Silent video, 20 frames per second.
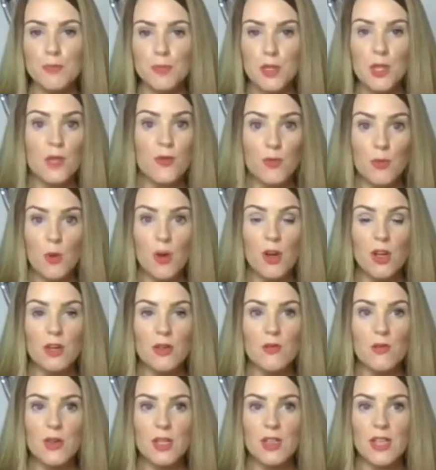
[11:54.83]
loved
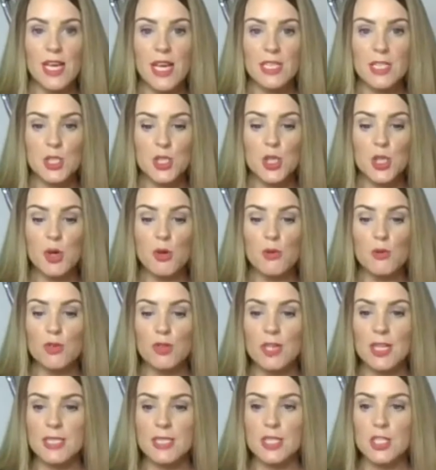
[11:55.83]
one, when their soul
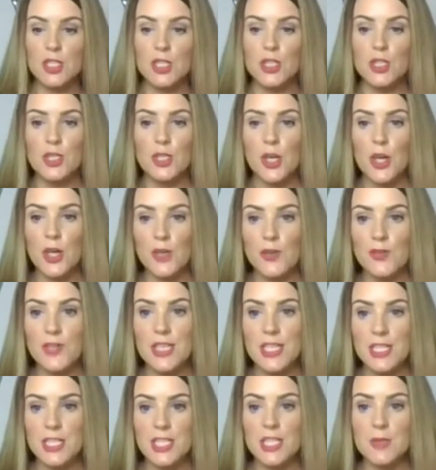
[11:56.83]
transitions over
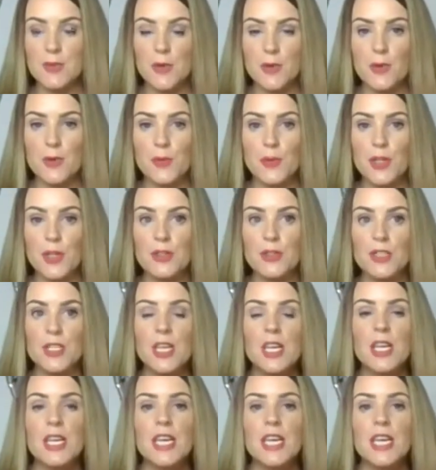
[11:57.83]
into spirit world,